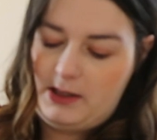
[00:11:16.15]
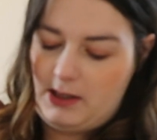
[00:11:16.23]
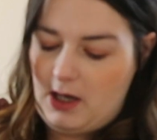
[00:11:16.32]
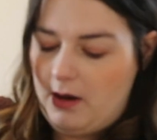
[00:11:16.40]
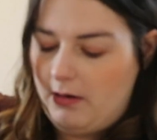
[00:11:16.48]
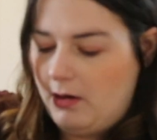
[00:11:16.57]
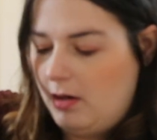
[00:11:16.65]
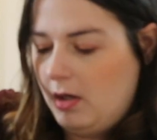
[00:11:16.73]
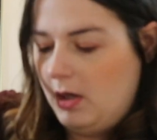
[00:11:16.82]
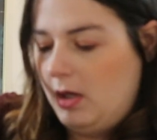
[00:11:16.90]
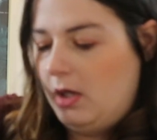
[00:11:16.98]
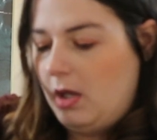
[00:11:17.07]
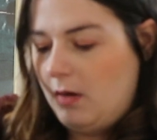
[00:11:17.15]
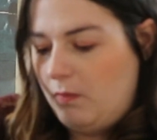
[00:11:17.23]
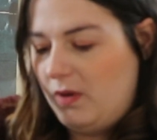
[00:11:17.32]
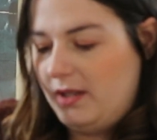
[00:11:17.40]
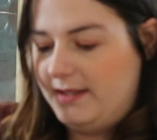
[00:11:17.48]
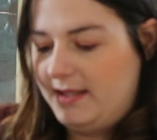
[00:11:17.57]
so
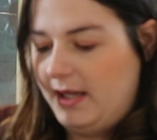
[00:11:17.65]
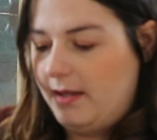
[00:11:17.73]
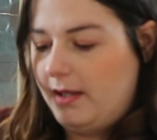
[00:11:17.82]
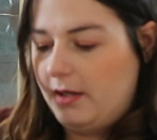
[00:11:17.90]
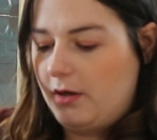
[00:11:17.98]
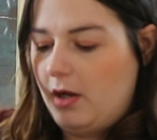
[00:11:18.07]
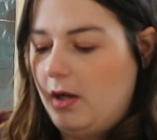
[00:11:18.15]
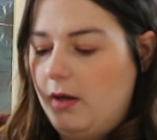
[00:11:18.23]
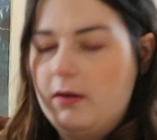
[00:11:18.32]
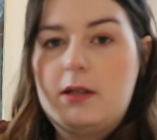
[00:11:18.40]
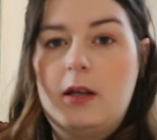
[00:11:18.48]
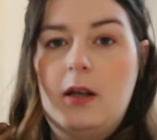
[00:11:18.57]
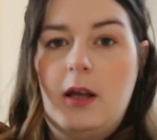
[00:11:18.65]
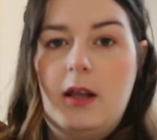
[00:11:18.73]
we'll see how that goes.